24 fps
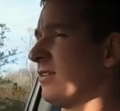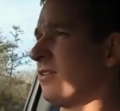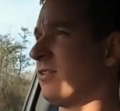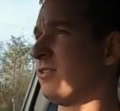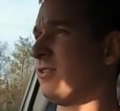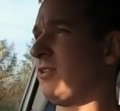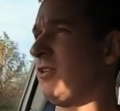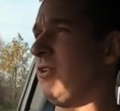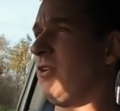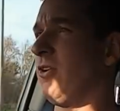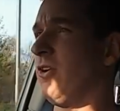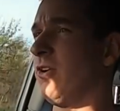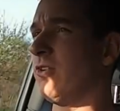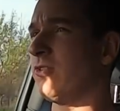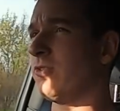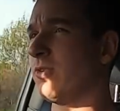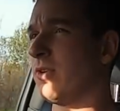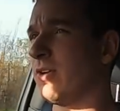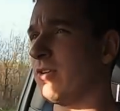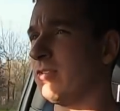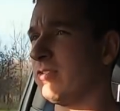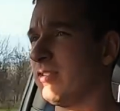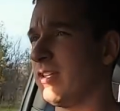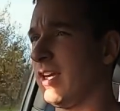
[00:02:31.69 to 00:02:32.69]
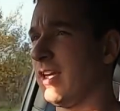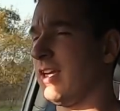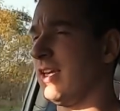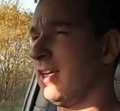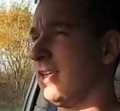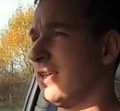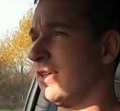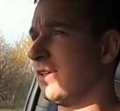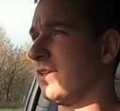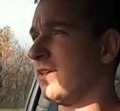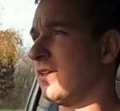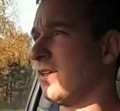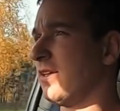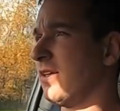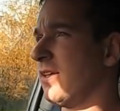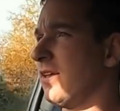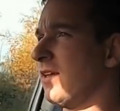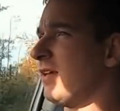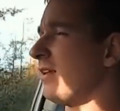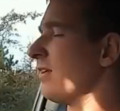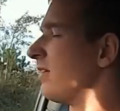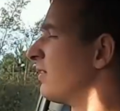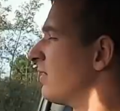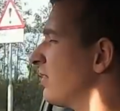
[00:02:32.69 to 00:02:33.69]
So as I was saying,
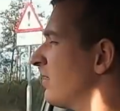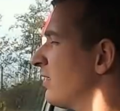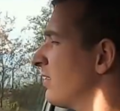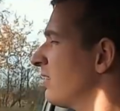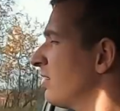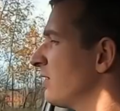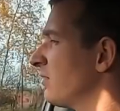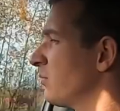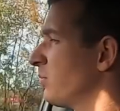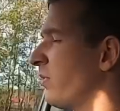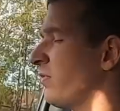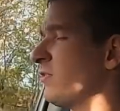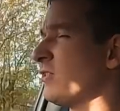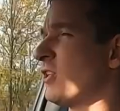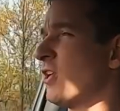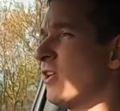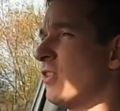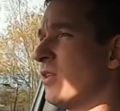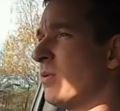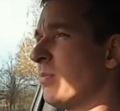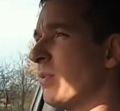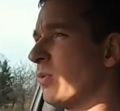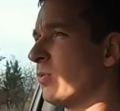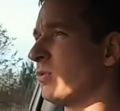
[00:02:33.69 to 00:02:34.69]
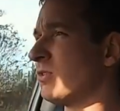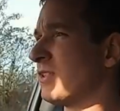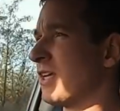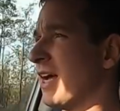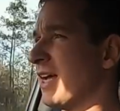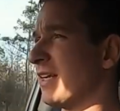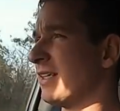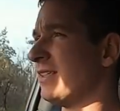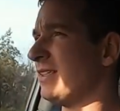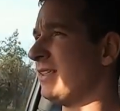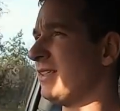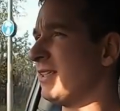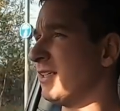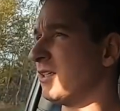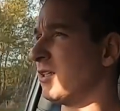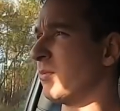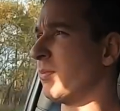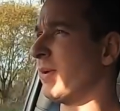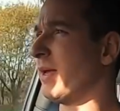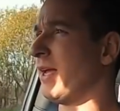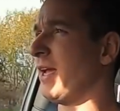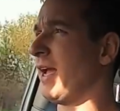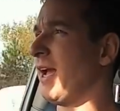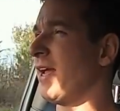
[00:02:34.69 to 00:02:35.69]
we've turned the boost down a little
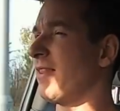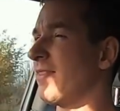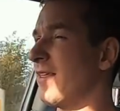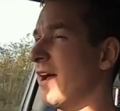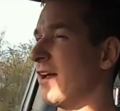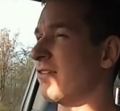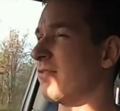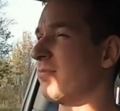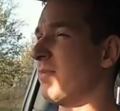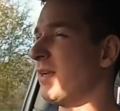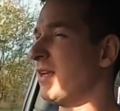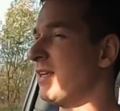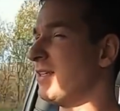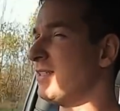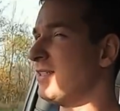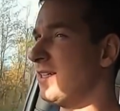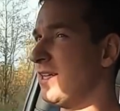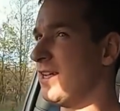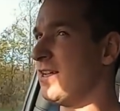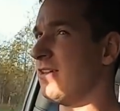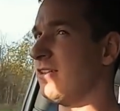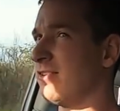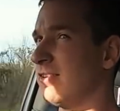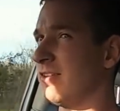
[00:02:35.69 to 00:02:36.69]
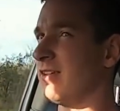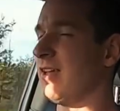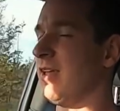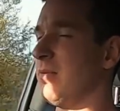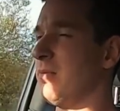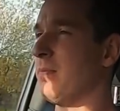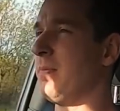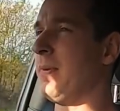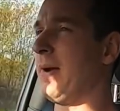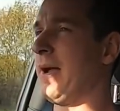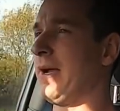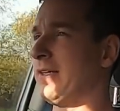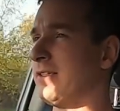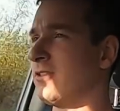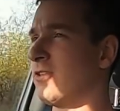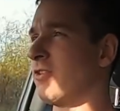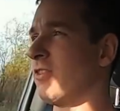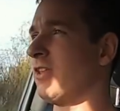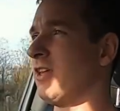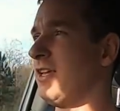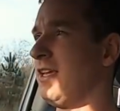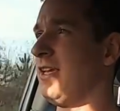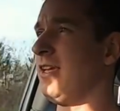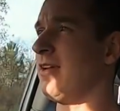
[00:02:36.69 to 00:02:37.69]
bit, and that's made a decent impact on
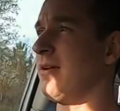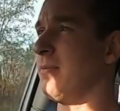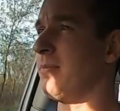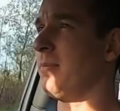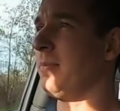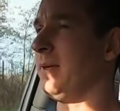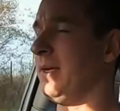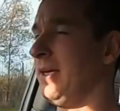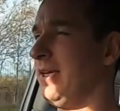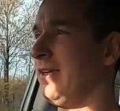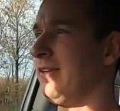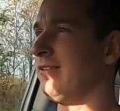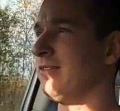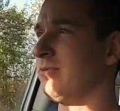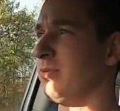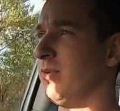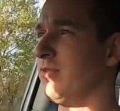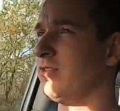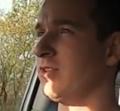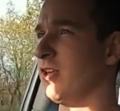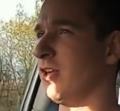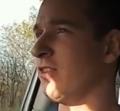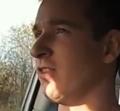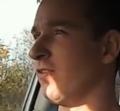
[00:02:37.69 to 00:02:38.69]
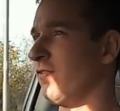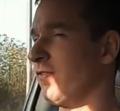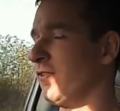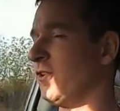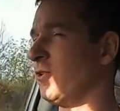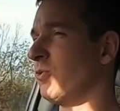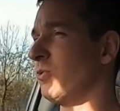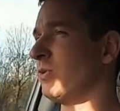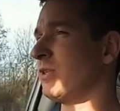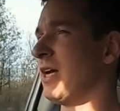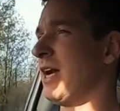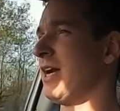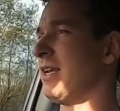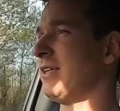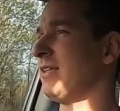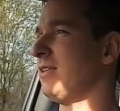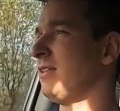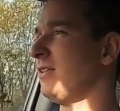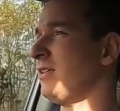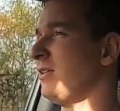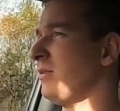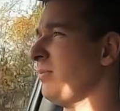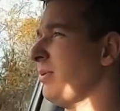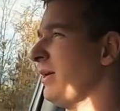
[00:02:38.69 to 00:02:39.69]
the EMPs. We've turned the fuel down a
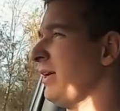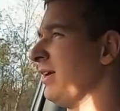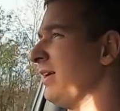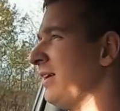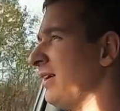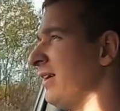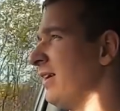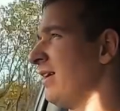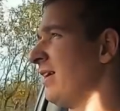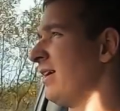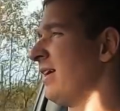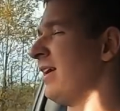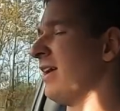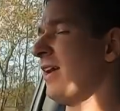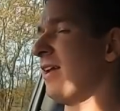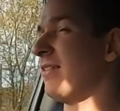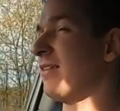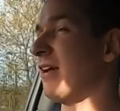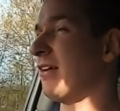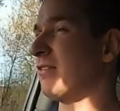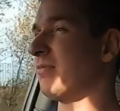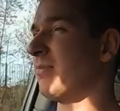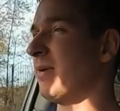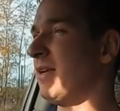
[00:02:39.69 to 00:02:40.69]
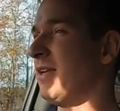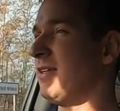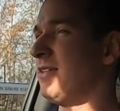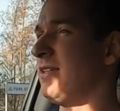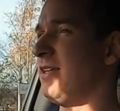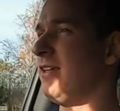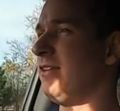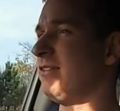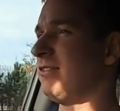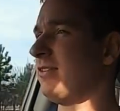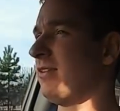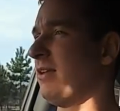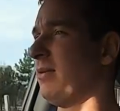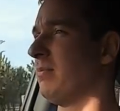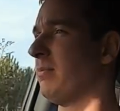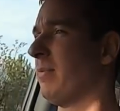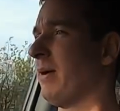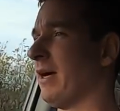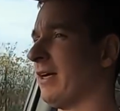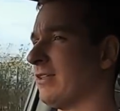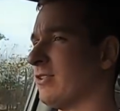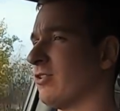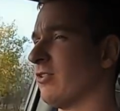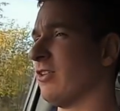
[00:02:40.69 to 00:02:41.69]
little bit, and that's made a decent
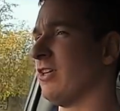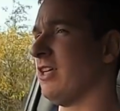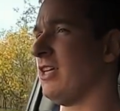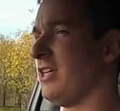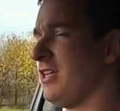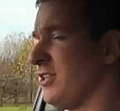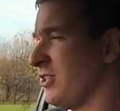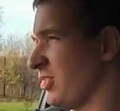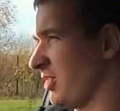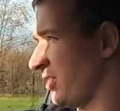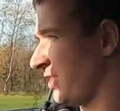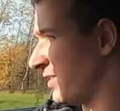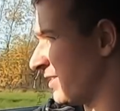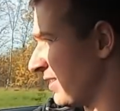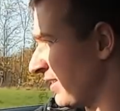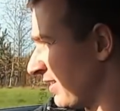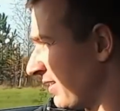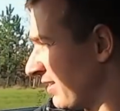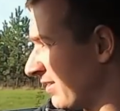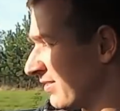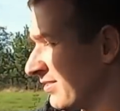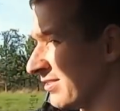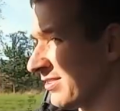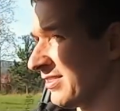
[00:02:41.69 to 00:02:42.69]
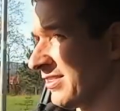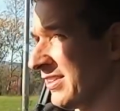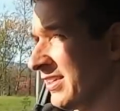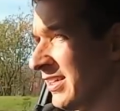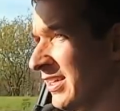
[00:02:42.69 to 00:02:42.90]
impact on the EGTs.